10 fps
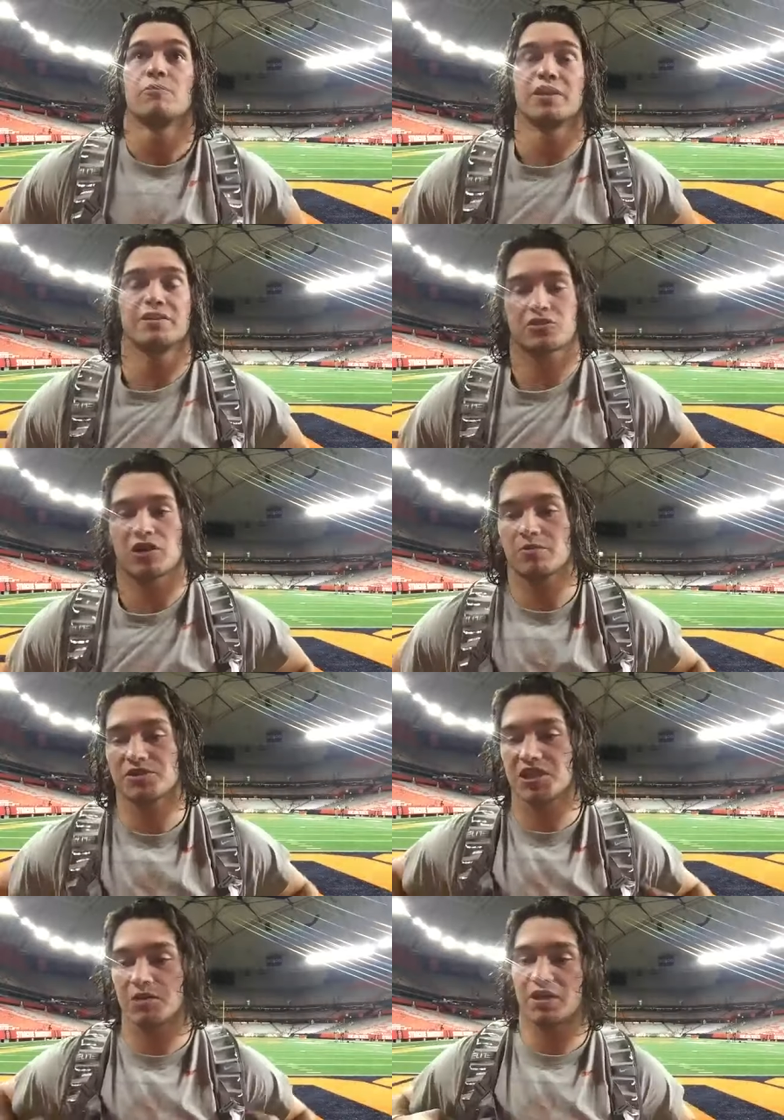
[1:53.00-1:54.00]
when he scrambles,
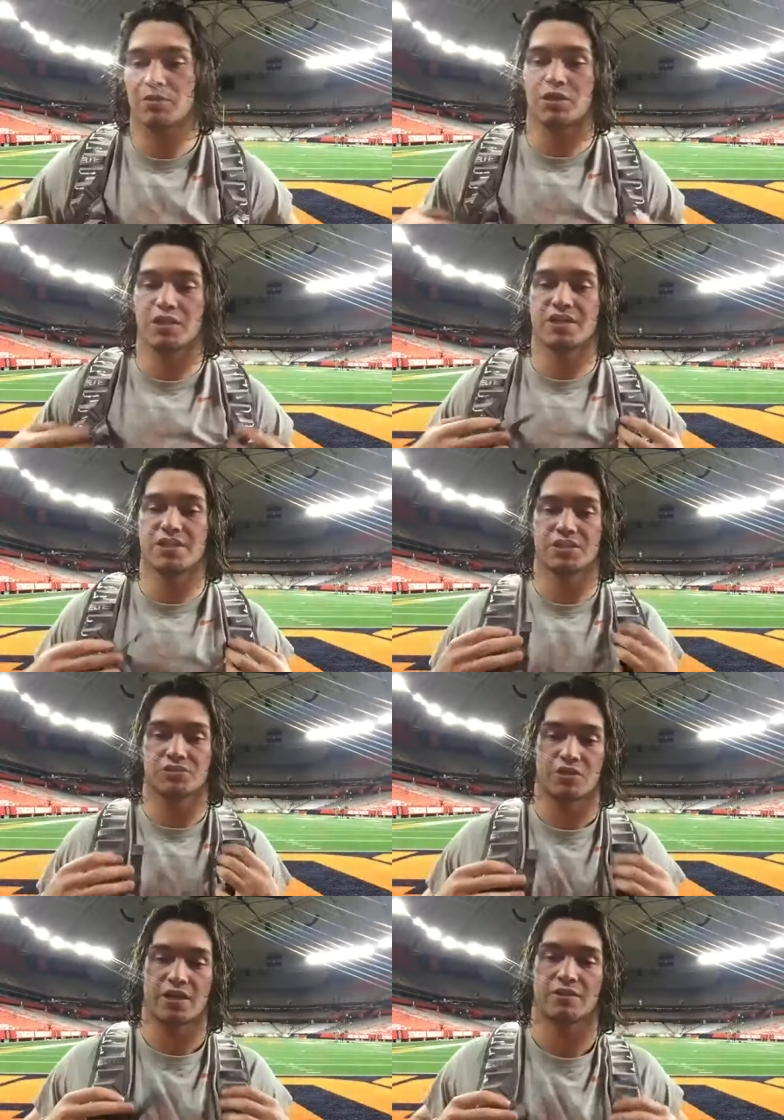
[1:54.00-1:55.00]
he can make plays and
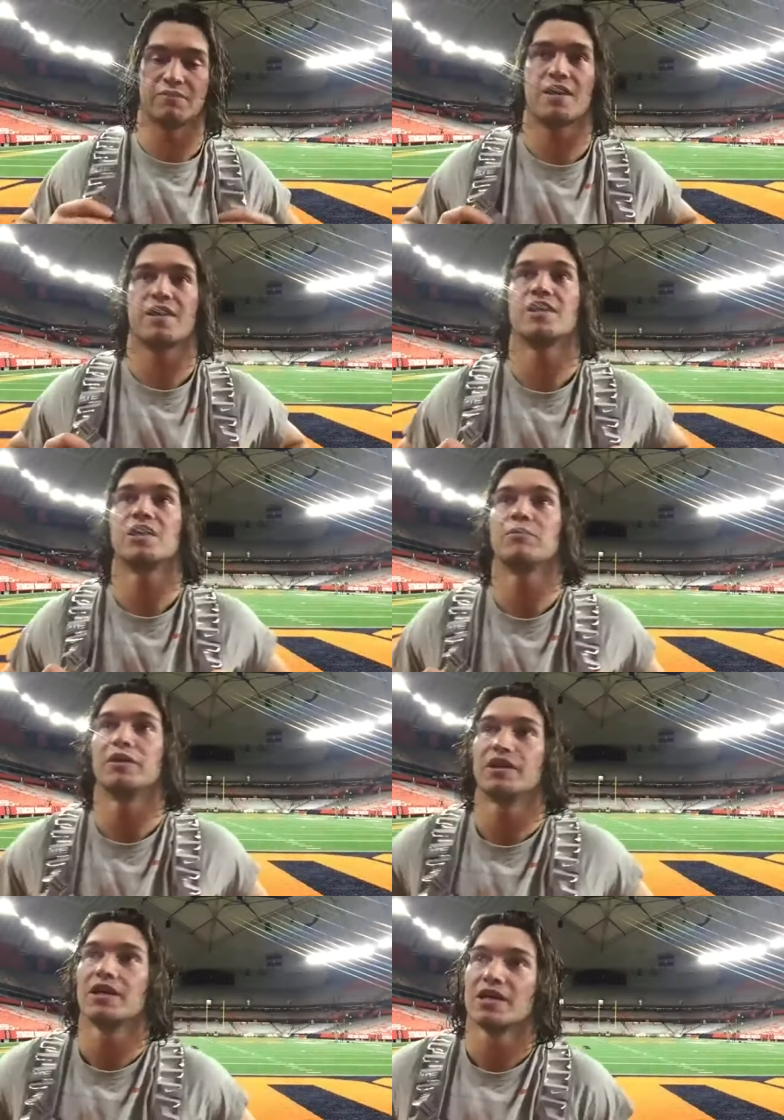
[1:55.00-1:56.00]
trying to confine him
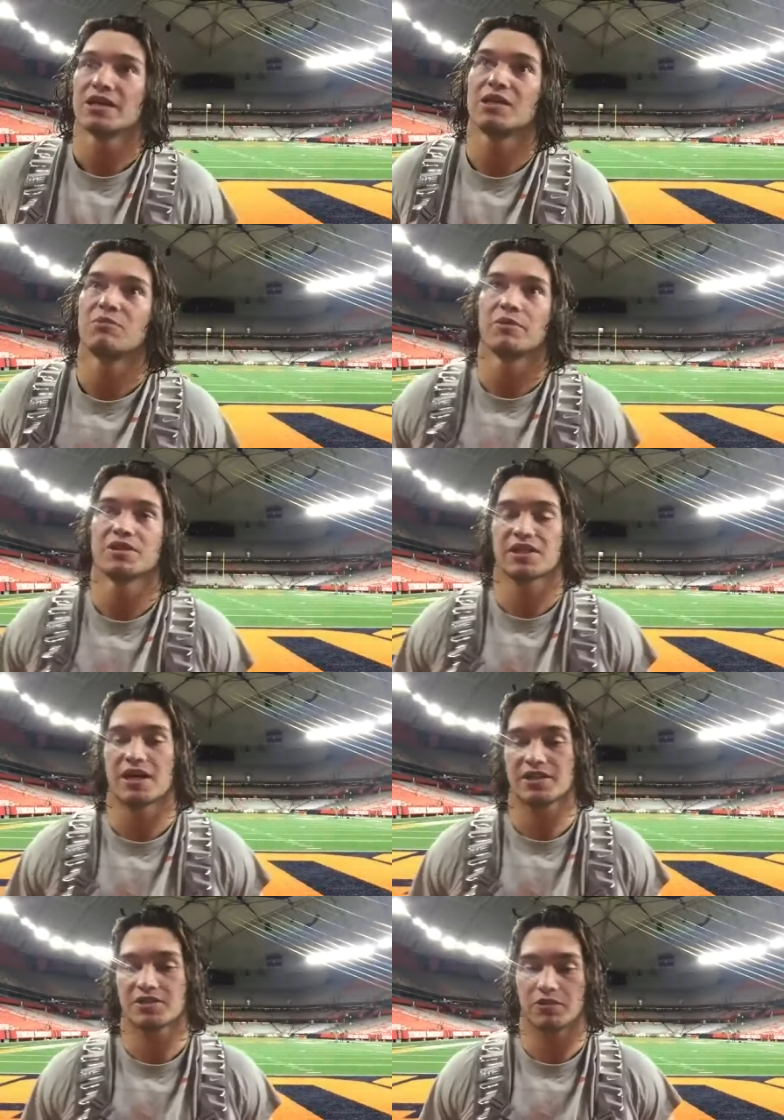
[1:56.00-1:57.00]
and keep him
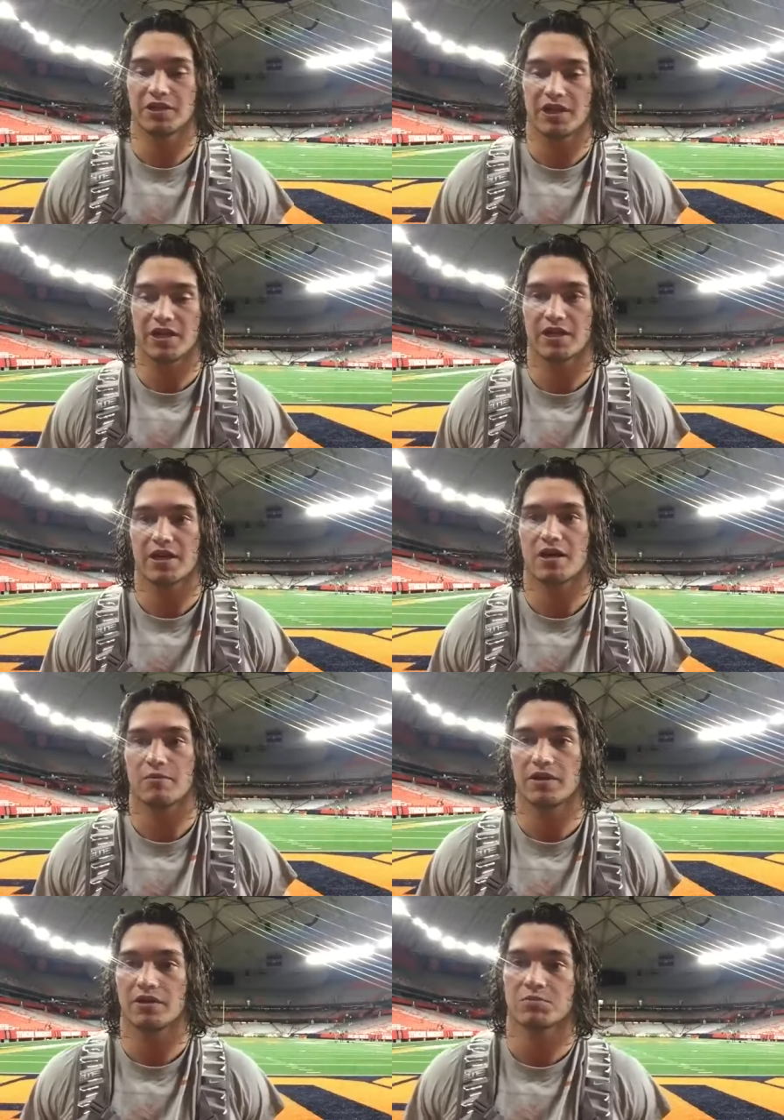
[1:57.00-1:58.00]
inside so that he can't get out
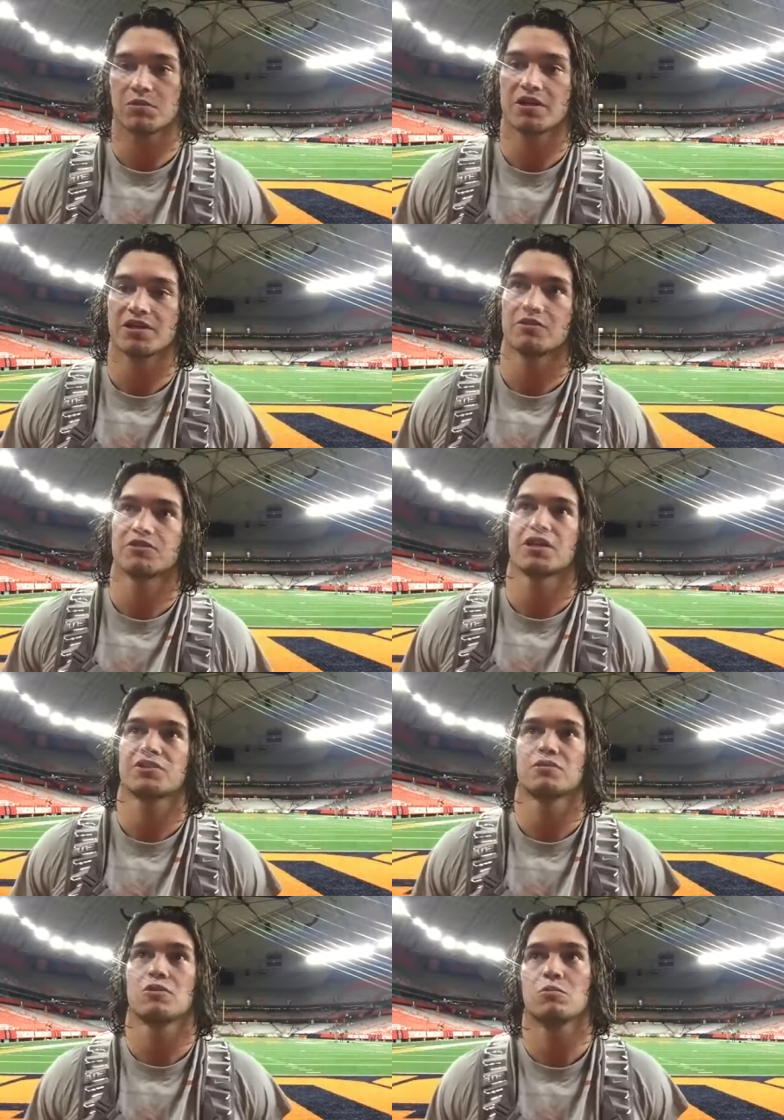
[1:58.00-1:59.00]
and make those plays, those
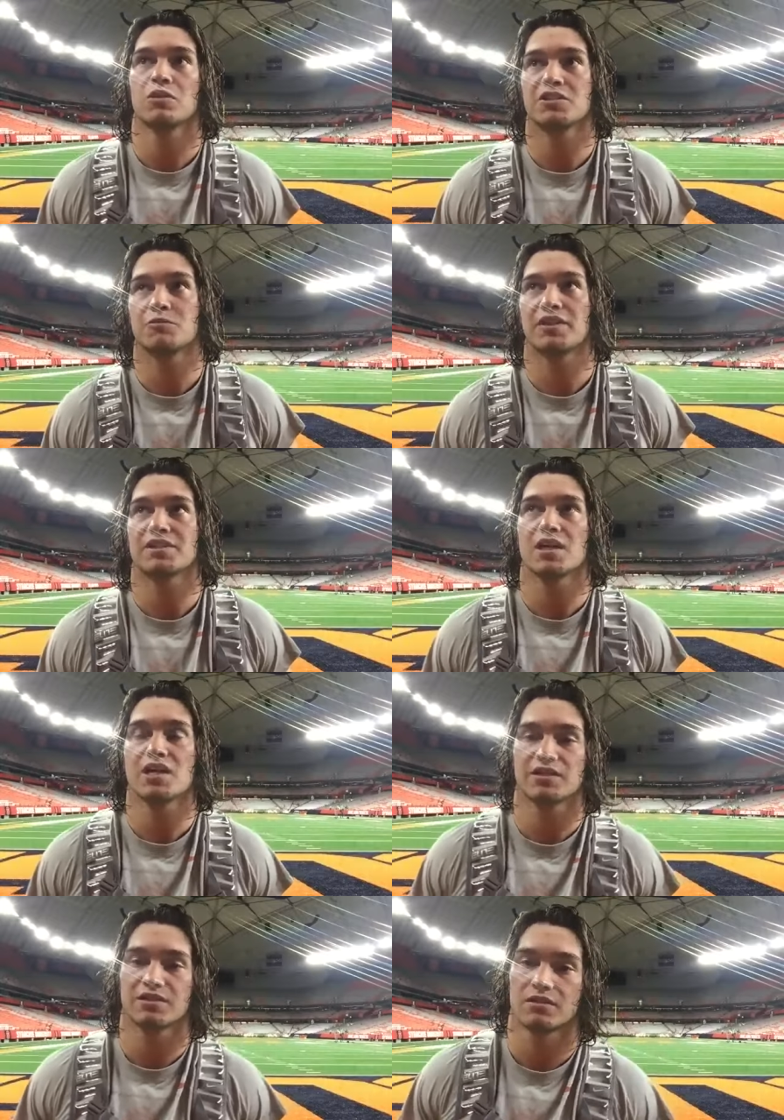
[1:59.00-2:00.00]
extra long plays with his
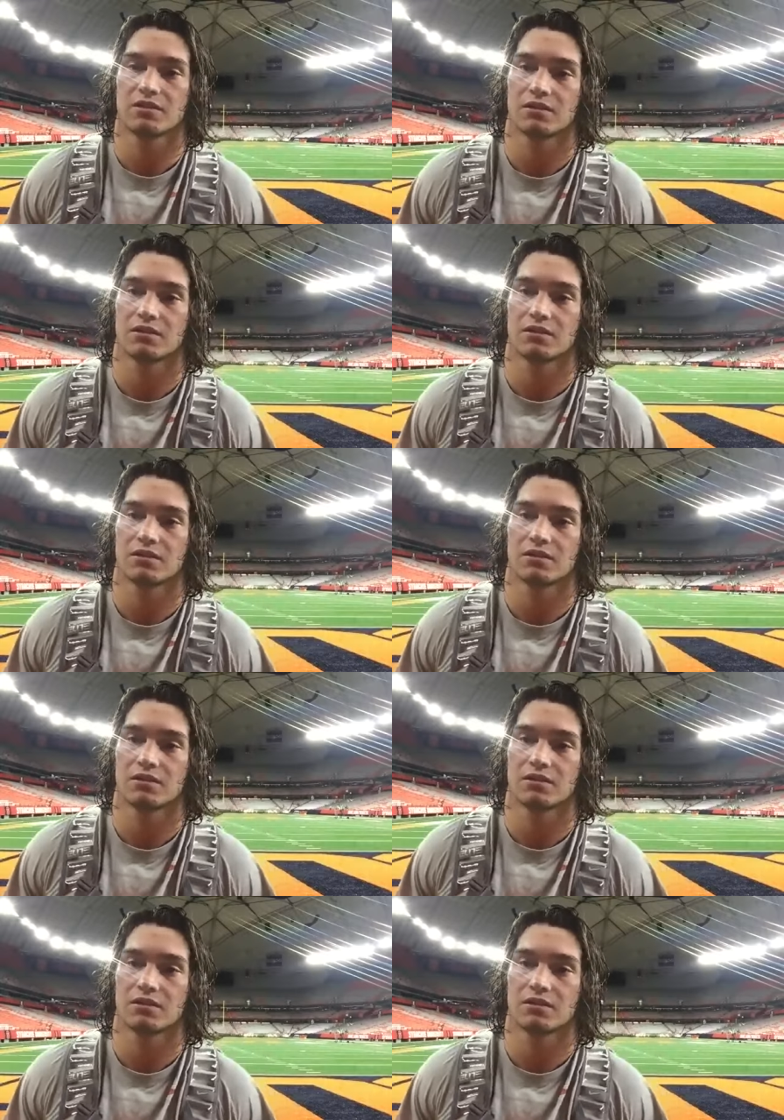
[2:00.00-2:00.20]
legs.